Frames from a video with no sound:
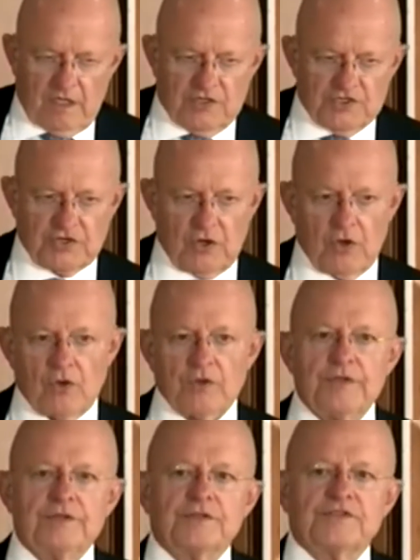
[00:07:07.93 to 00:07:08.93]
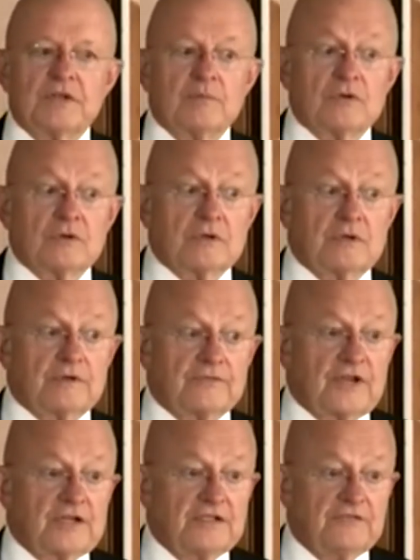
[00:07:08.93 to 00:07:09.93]
So in the summer
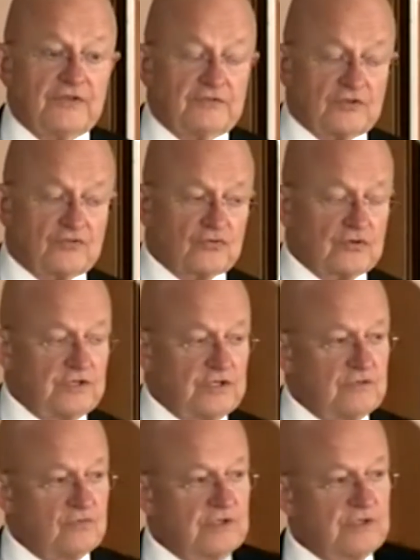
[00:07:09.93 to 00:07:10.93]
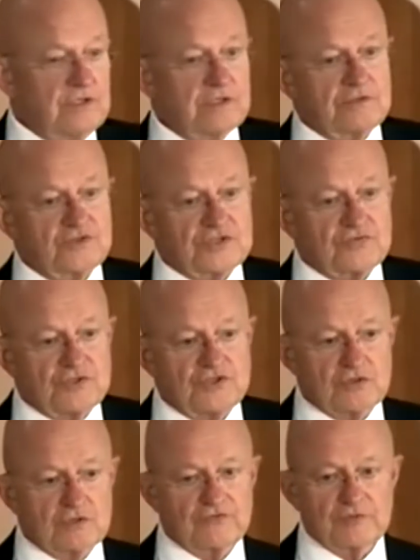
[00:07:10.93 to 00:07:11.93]
of 1953, we had just
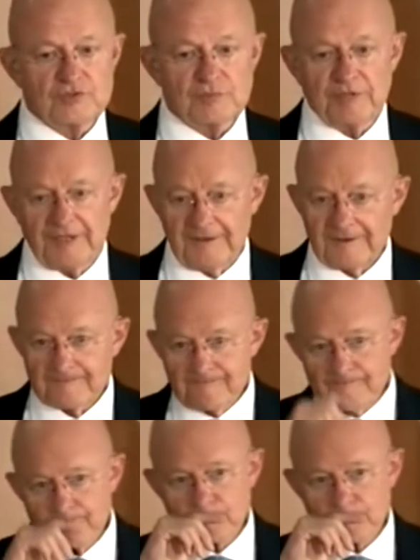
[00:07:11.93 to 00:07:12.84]
returned from Japan,